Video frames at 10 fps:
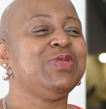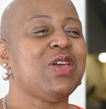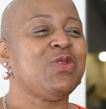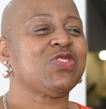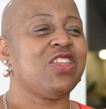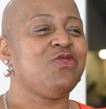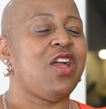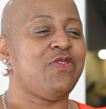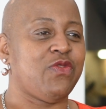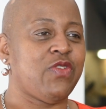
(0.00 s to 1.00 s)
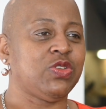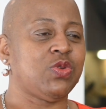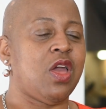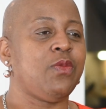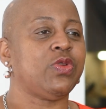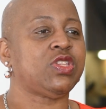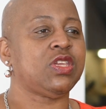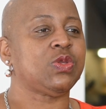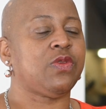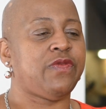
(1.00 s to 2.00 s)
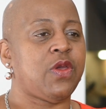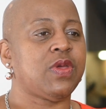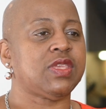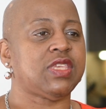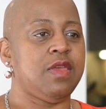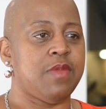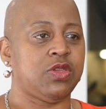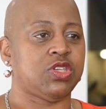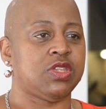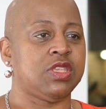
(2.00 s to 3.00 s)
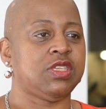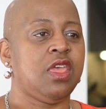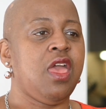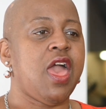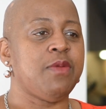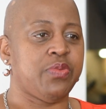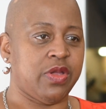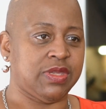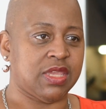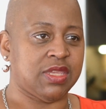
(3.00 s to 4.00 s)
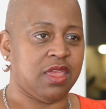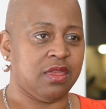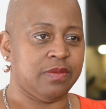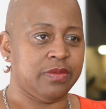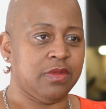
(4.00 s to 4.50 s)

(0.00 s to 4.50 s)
So it was kind of right frontal lobe, which deals with focus, emotions and processing.